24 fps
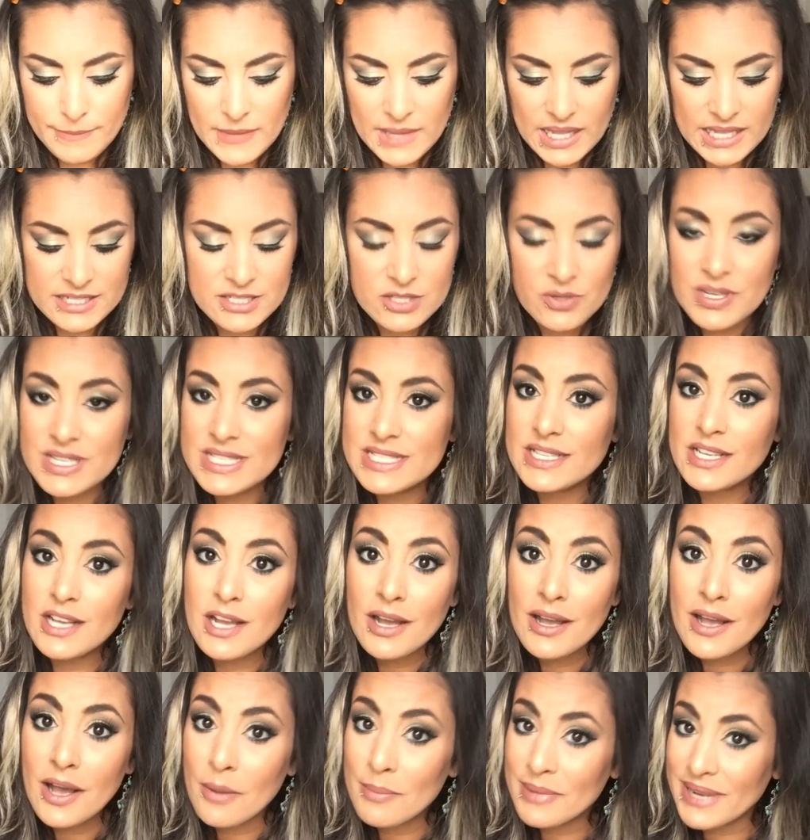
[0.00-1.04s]
It's always
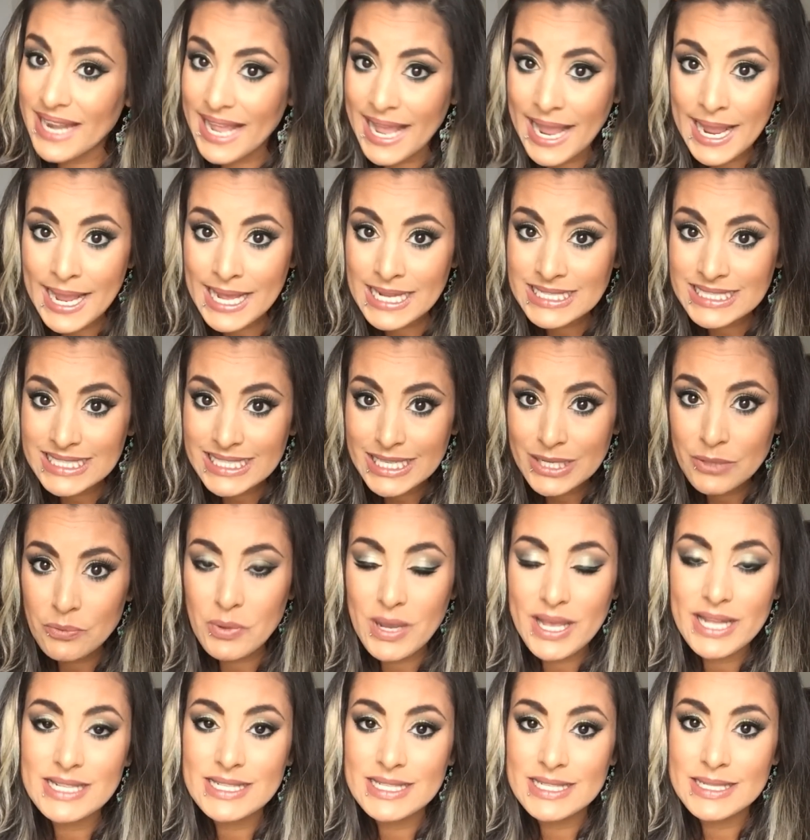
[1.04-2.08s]
come in handy
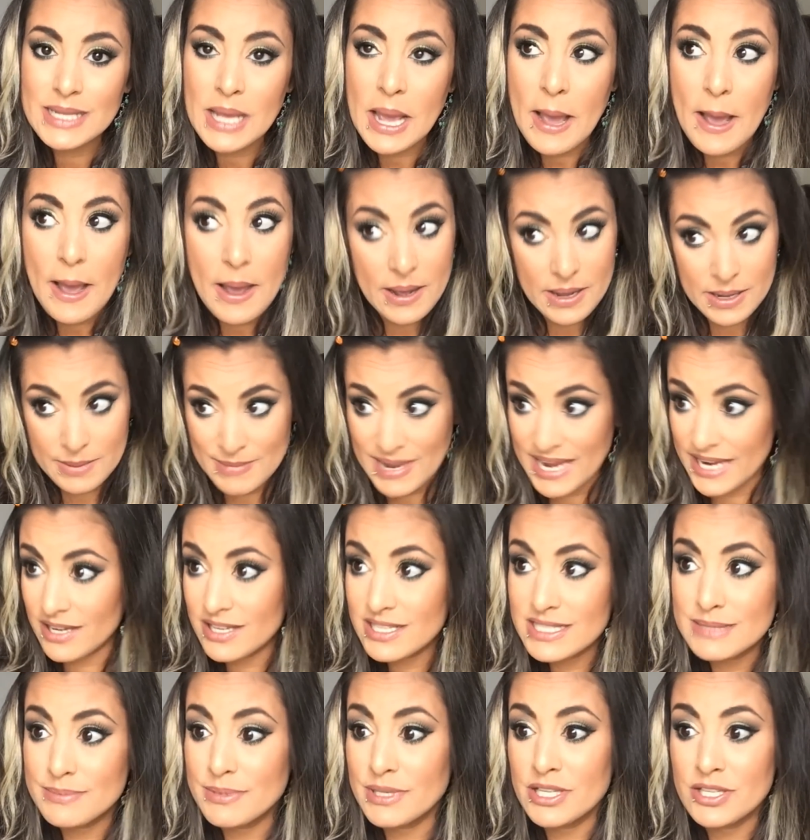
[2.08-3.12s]
when my
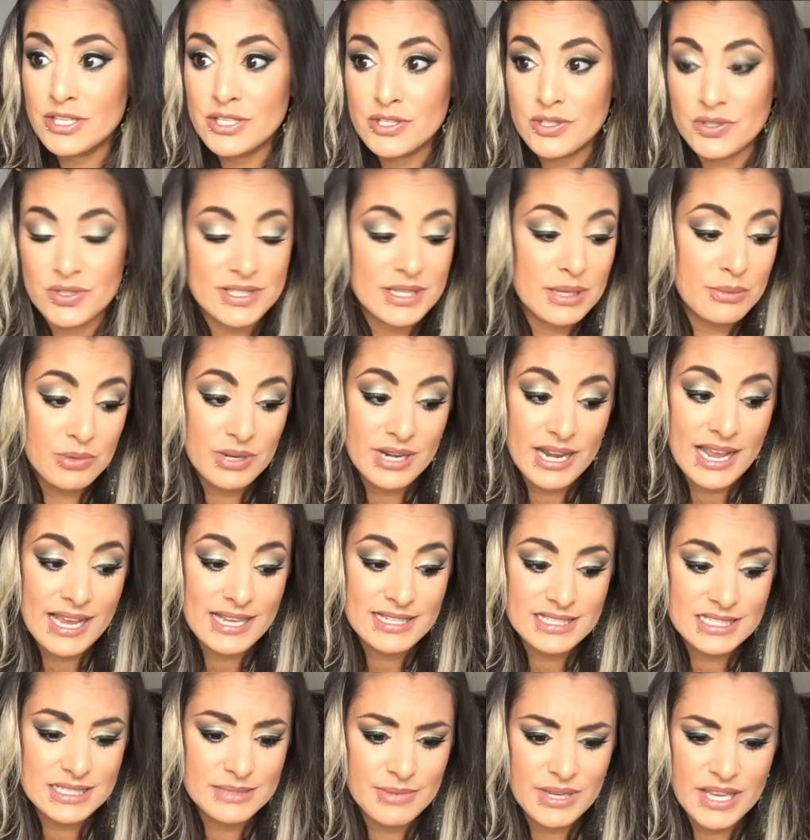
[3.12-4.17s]
husband or someone
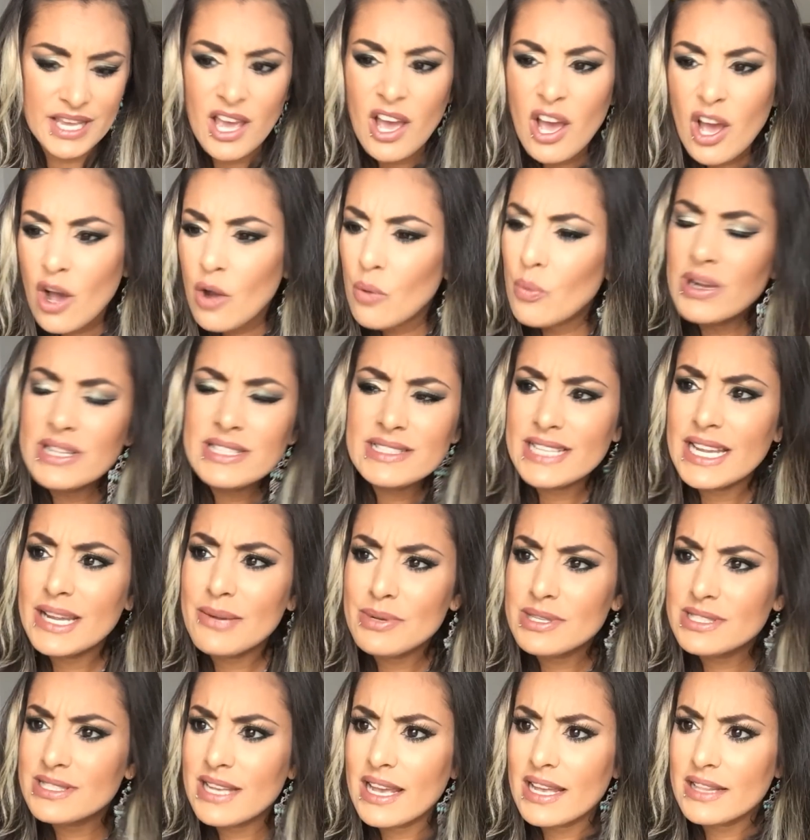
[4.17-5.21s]
asks me, what day
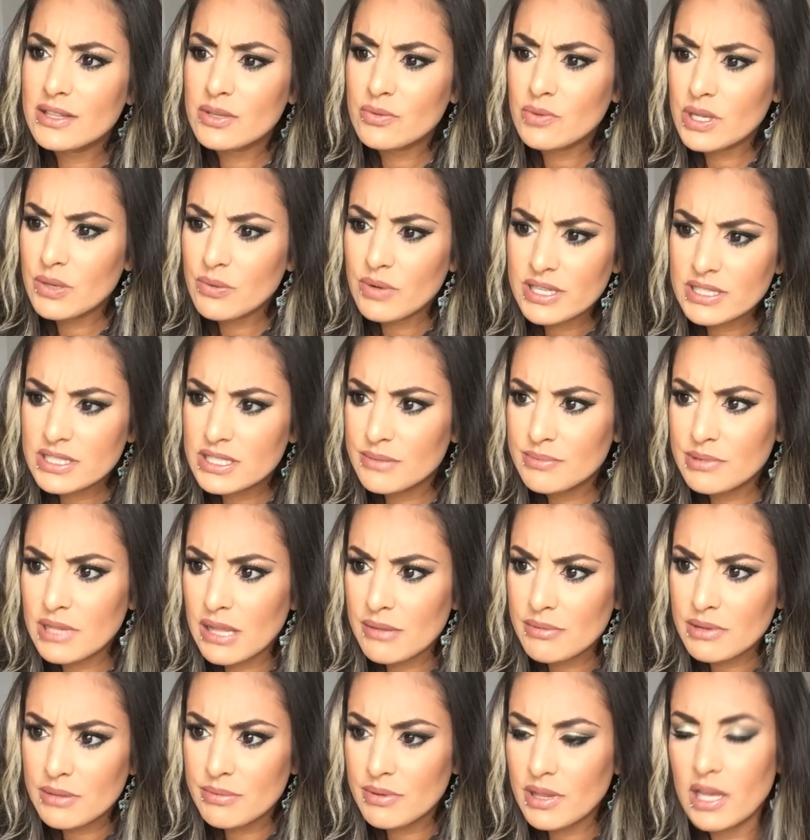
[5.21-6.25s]
was that we went to blah,
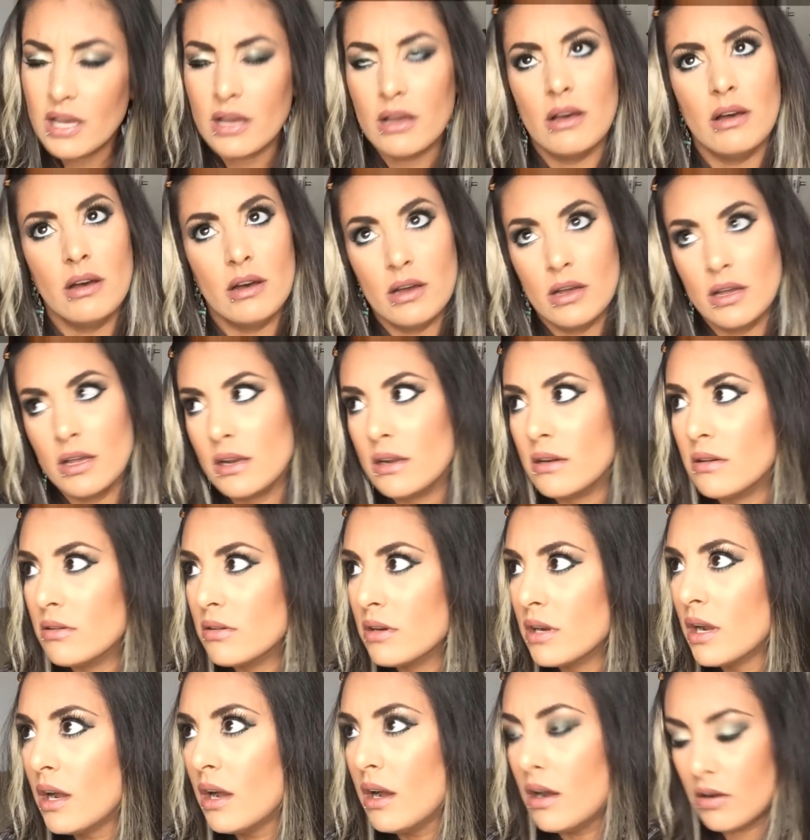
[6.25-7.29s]
blah, blah? I don't
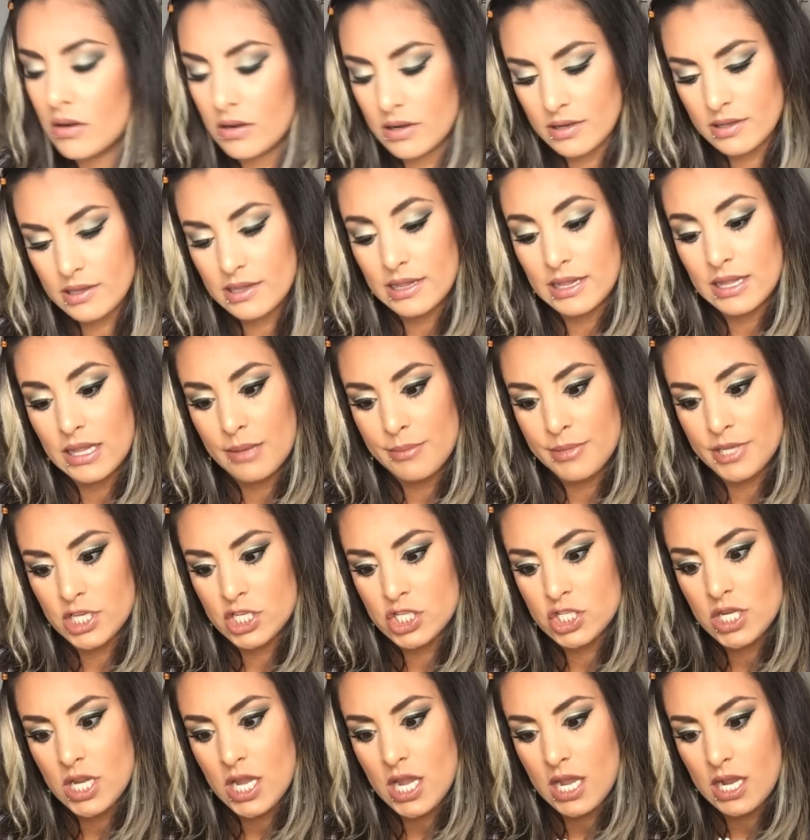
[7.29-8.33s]
know. Let me
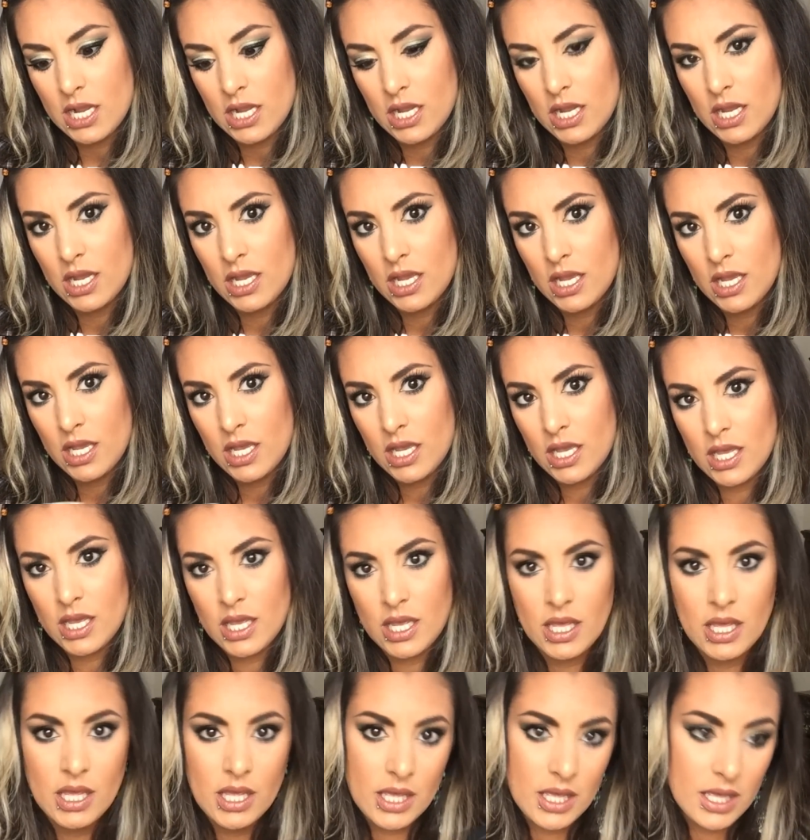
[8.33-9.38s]
check.
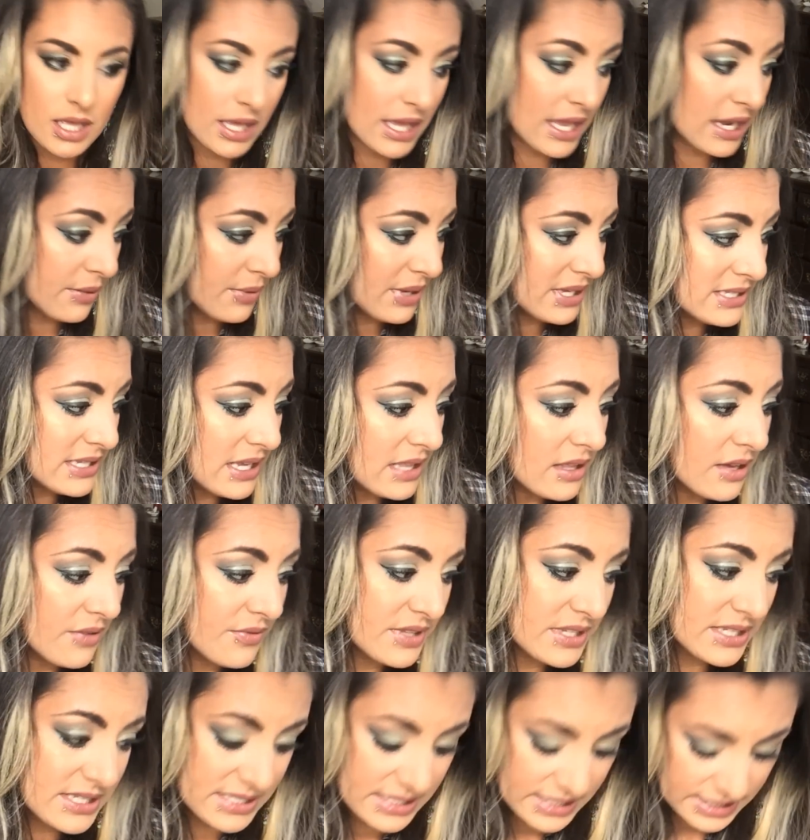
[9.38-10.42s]
Anyways, I love
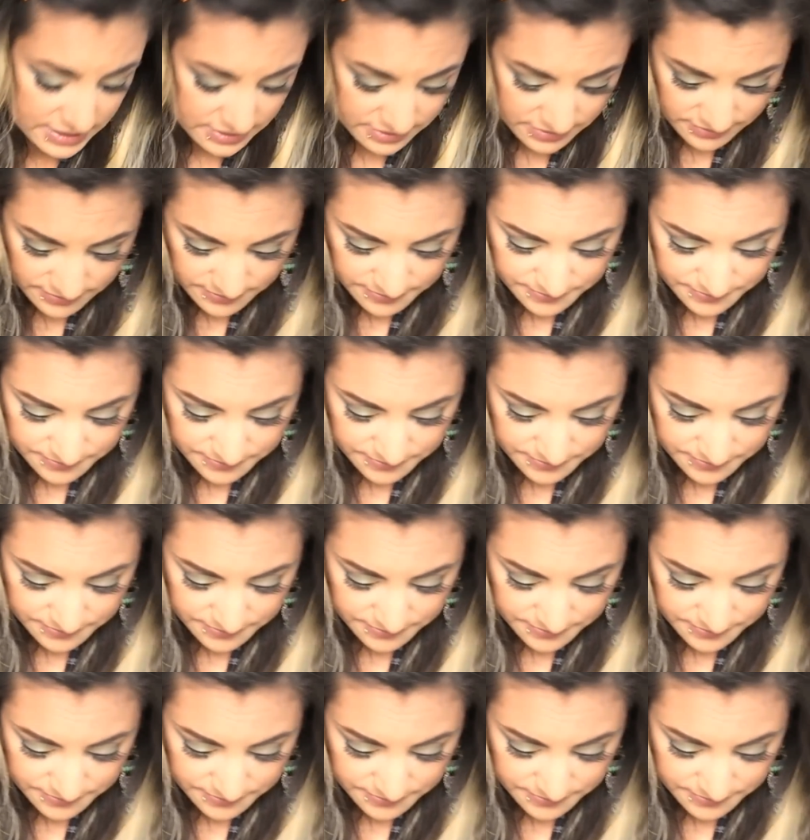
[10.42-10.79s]
this thing.